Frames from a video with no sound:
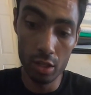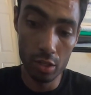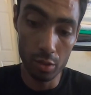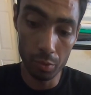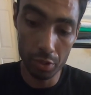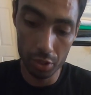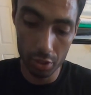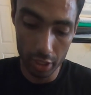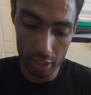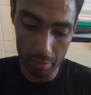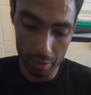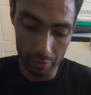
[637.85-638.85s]
So one thing you
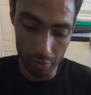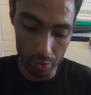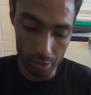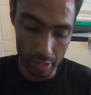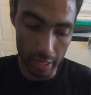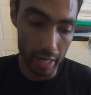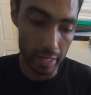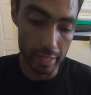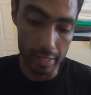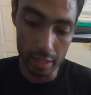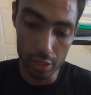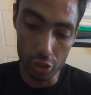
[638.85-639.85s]
guys may have noticed that I
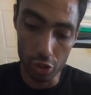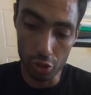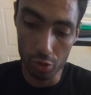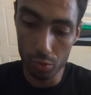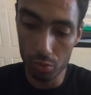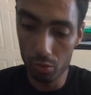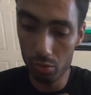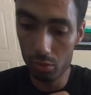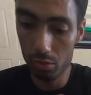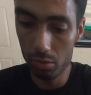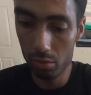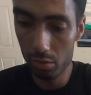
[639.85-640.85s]
didn't do
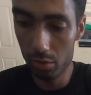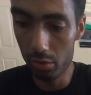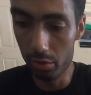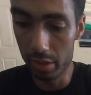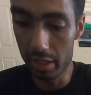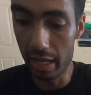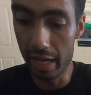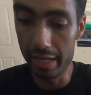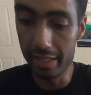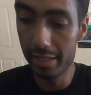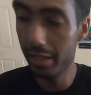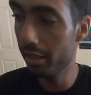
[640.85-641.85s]
was I
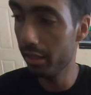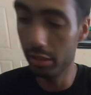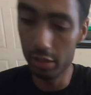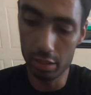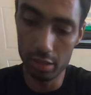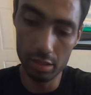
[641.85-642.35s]
didn't